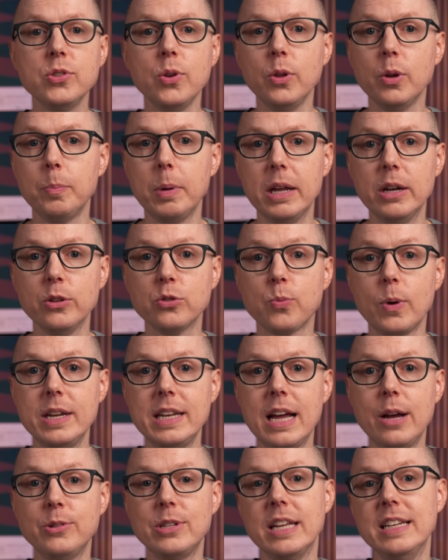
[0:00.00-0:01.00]
solar panels right
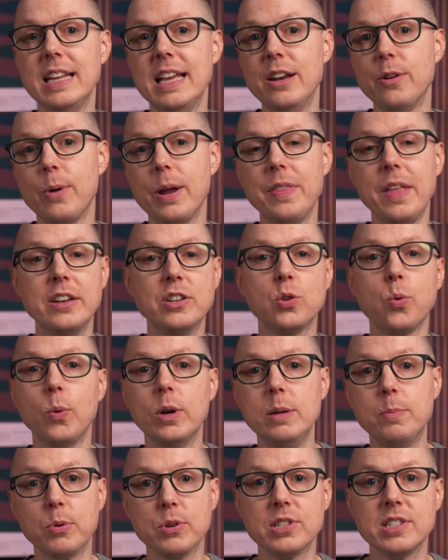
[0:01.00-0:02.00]
now tend to hit around that
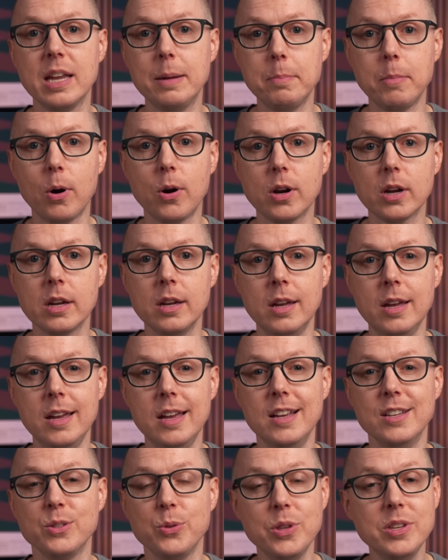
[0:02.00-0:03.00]
20% mark,
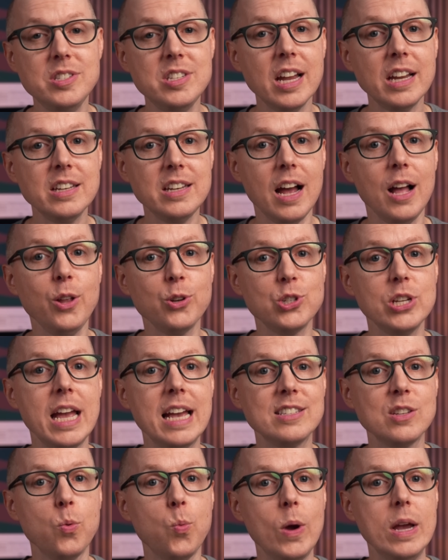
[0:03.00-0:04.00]
so this technology
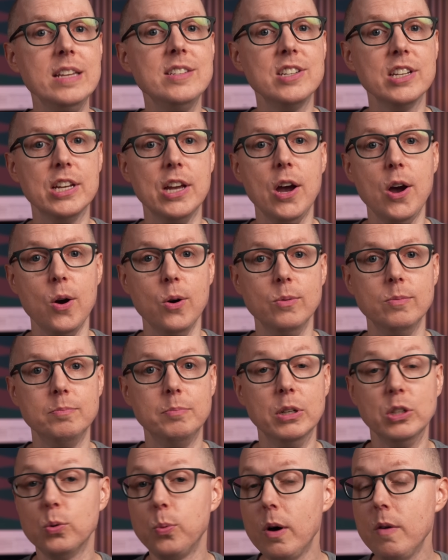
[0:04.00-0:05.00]
has a ways to go.
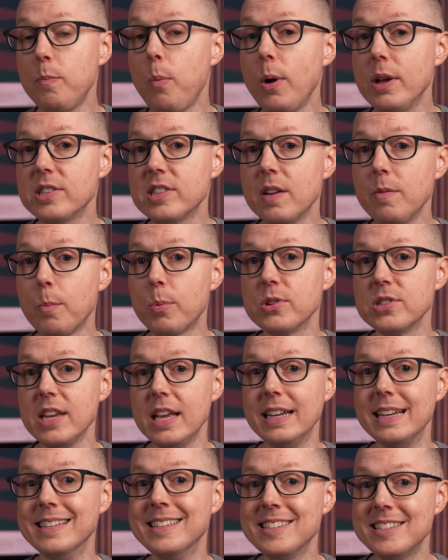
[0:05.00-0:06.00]
But
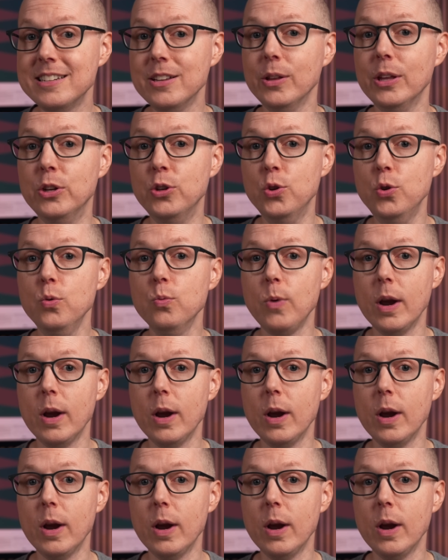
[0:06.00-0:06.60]
12.7% is still a new